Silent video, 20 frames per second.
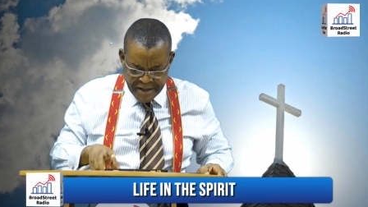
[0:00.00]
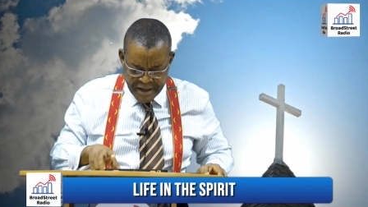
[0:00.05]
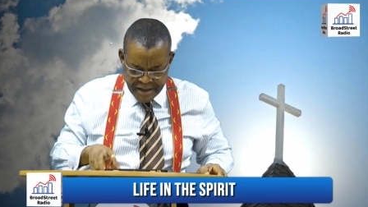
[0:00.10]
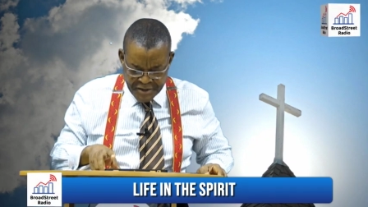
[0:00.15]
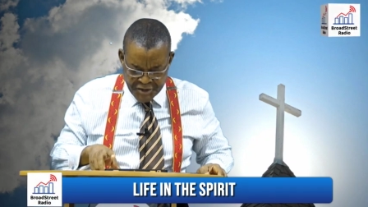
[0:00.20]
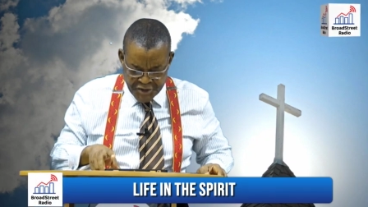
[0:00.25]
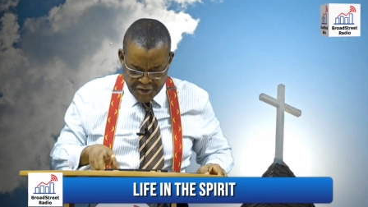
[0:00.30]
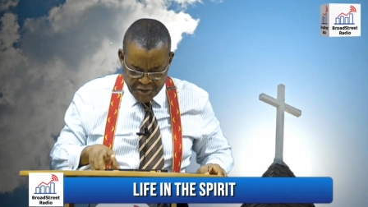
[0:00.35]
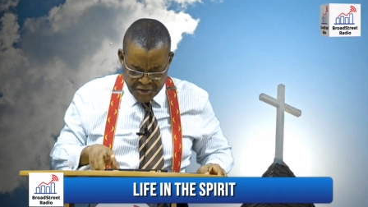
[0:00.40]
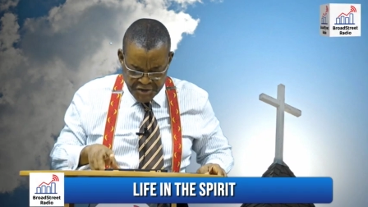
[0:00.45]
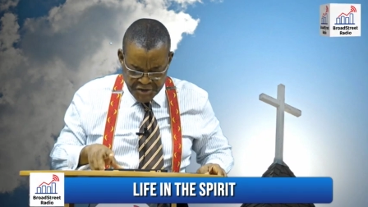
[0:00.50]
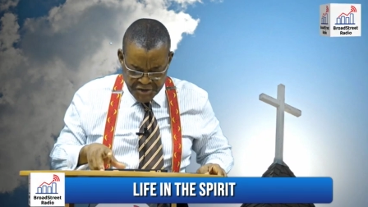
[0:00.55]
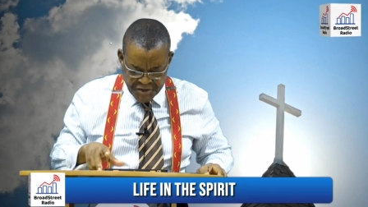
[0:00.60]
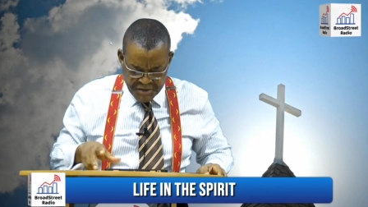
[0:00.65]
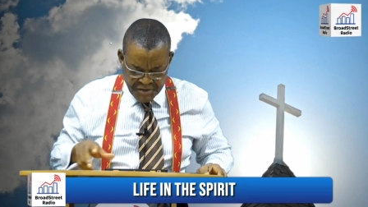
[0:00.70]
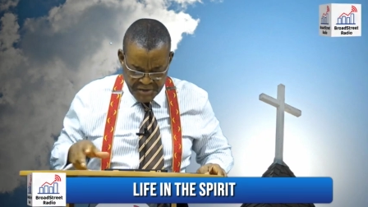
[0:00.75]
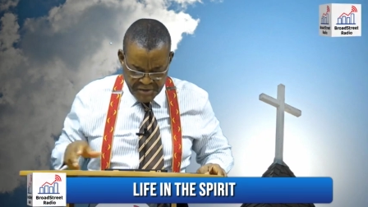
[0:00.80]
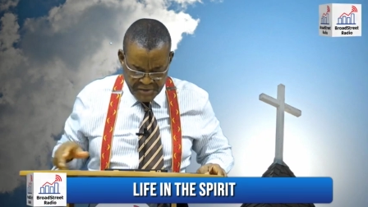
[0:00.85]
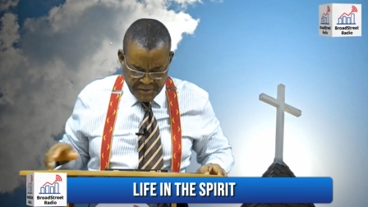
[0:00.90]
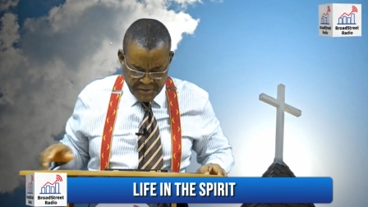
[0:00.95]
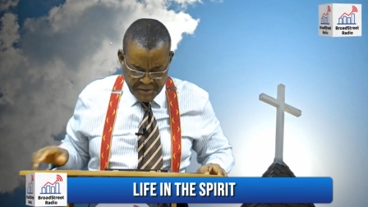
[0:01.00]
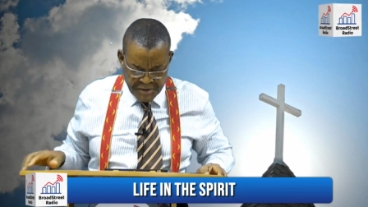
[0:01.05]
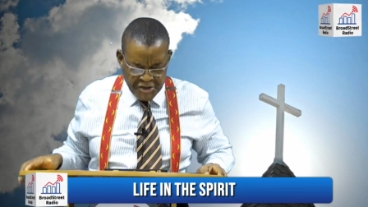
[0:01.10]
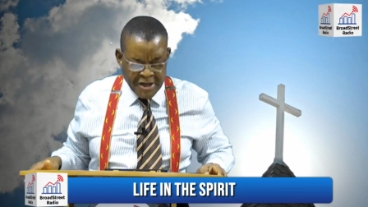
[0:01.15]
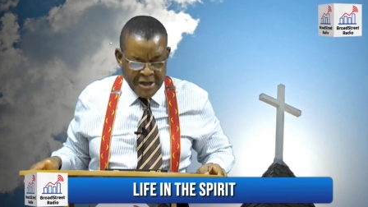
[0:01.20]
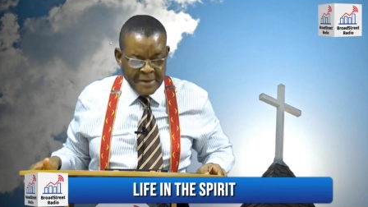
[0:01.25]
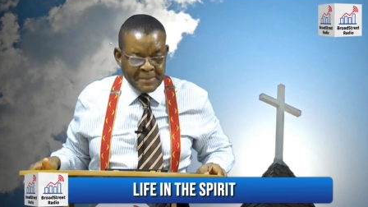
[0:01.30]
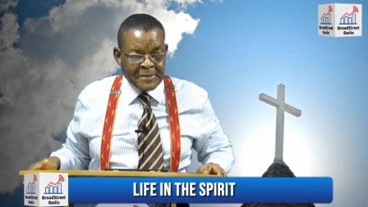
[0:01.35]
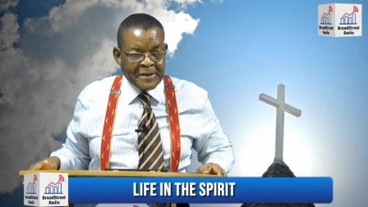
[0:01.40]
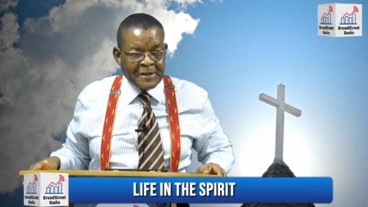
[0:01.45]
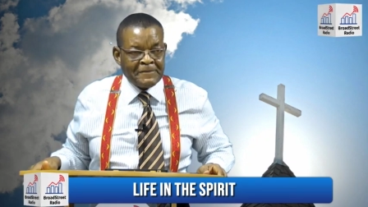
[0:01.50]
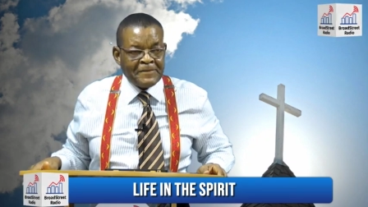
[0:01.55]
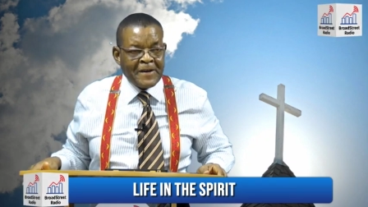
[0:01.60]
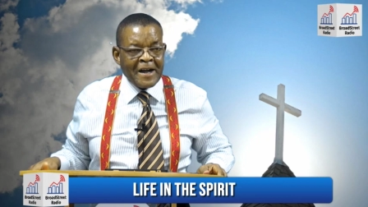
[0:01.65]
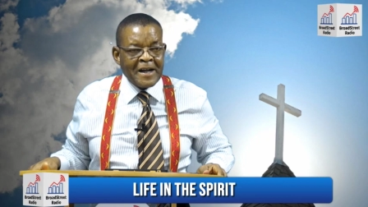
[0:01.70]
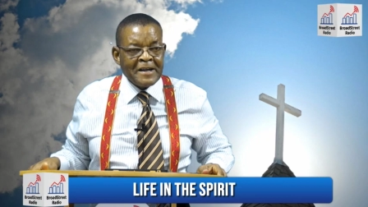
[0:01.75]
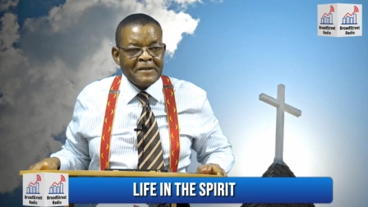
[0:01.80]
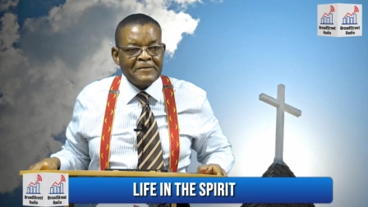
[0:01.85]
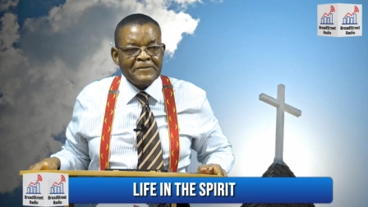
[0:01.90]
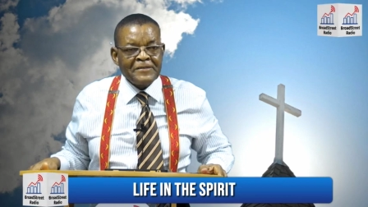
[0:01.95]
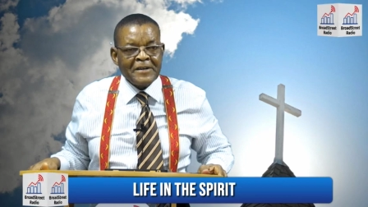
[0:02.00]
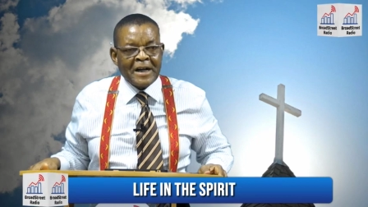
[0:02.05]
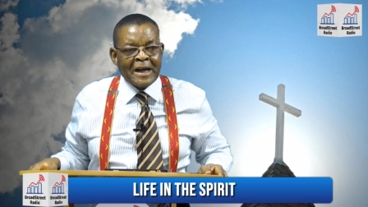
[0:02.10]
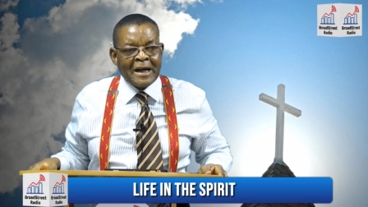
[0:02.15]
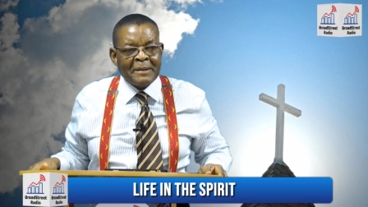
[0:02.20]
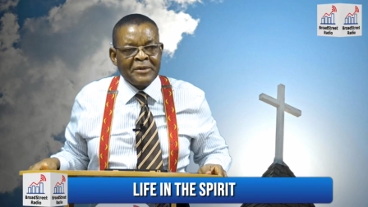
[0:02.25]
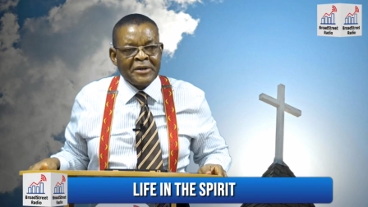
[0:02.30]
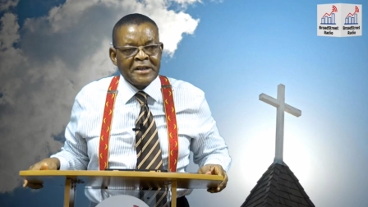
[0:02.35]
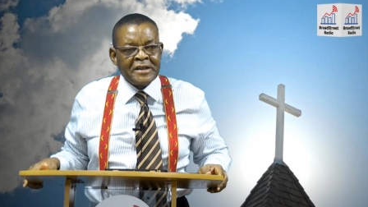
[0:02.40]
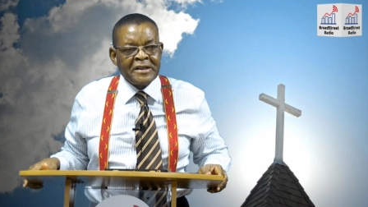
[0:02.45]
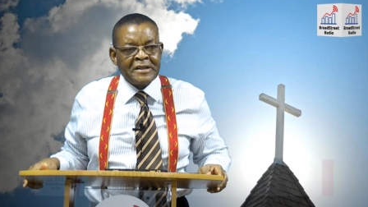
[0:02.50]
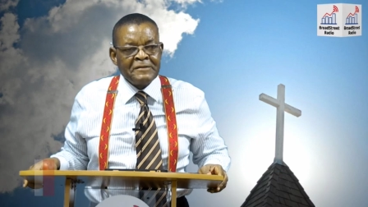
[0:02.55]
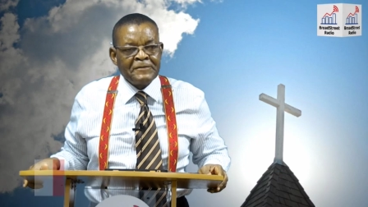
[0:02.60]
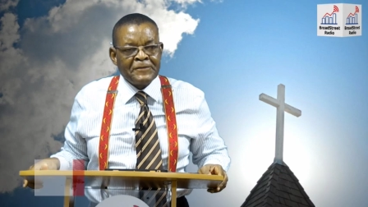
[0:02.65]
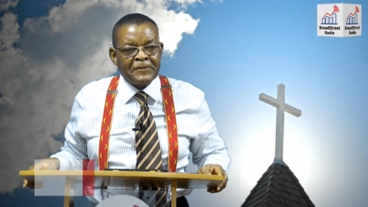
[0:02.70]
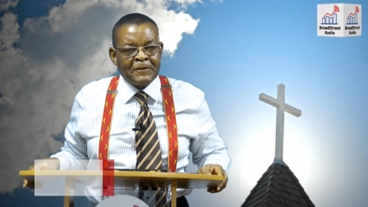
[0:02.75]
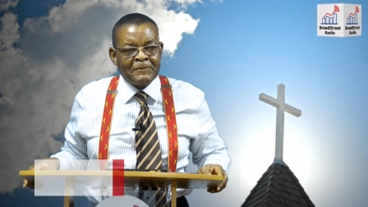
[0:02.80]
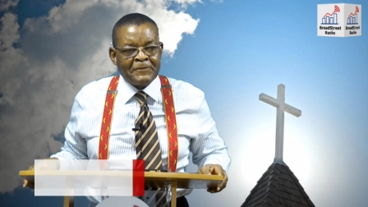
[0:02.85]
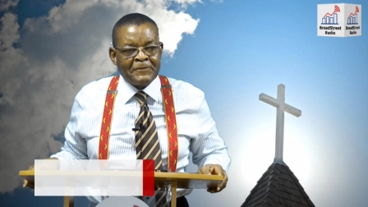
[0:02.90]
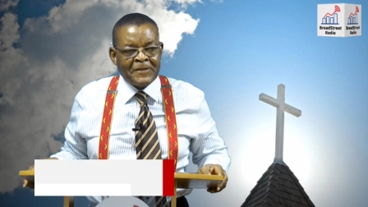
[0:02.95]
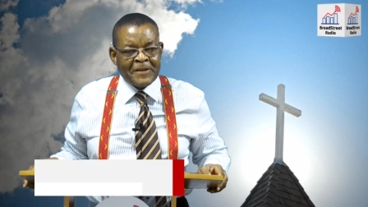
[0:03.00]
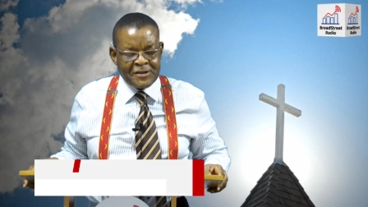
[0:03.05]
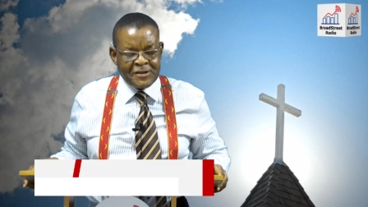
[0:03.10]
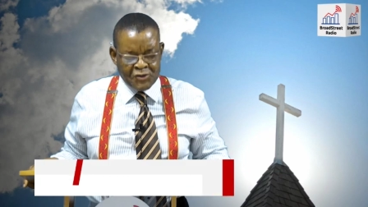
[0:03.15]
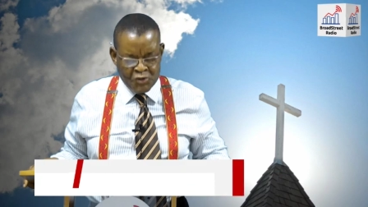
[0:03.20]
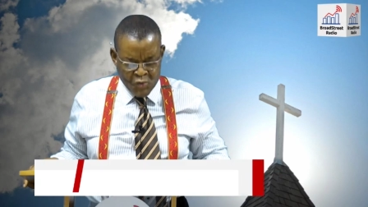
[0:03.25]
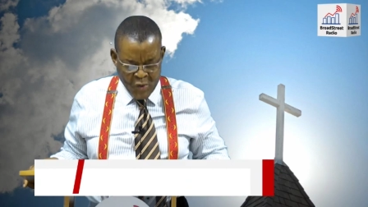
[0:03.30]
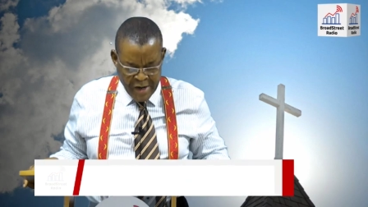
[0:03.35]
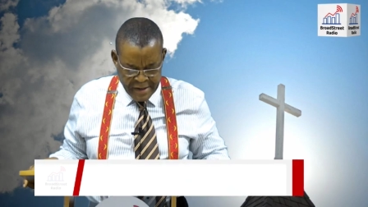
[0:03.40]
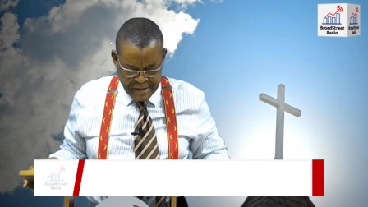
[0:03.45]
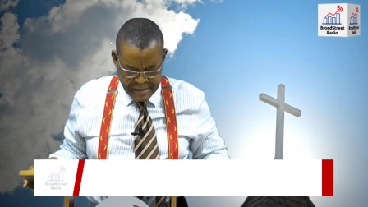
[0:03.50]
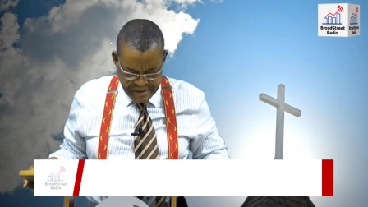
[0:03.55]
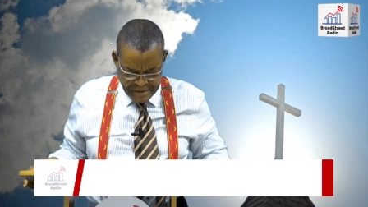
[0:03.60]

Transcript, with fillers: church, chapter 5. I'm reading from verse 1